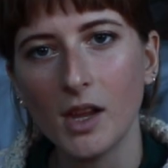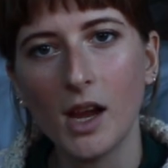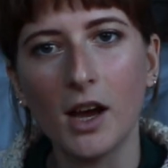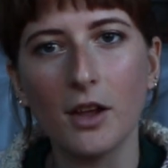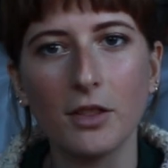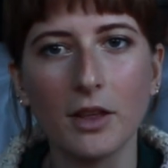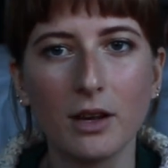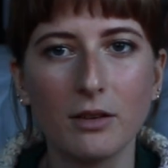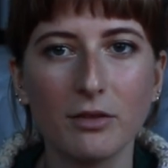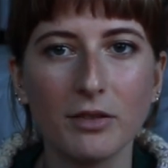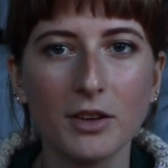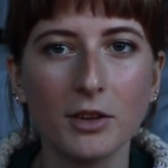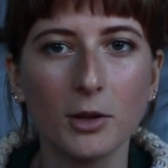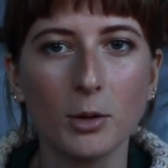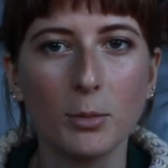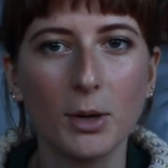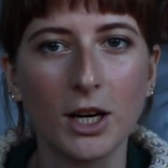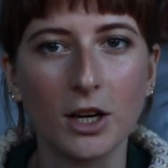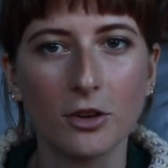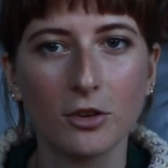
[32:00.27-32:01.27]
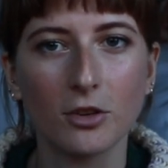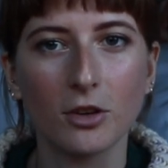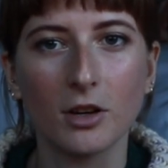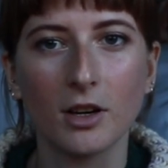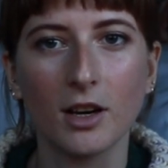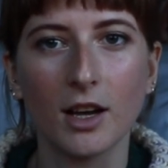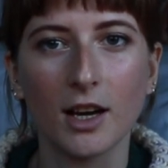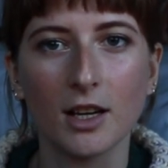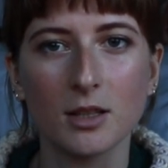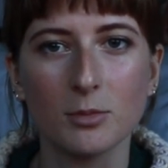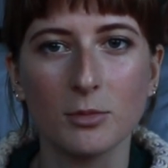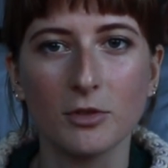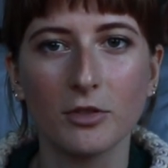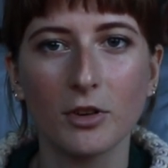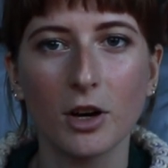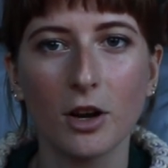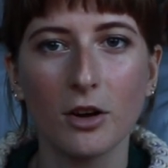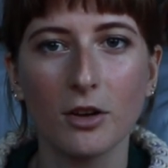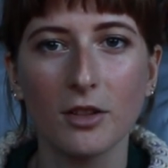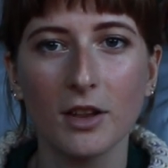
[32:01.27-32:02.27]
how they'd feel about a certain item of
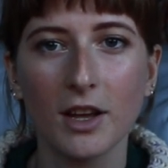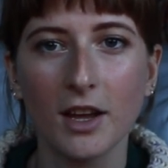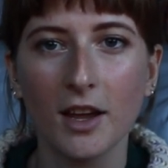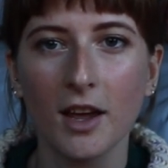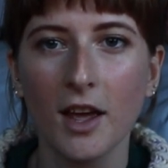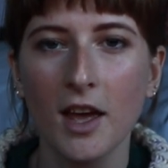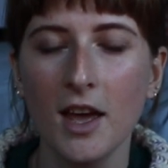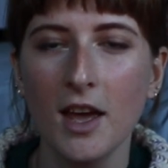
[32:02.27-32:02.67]
clothing,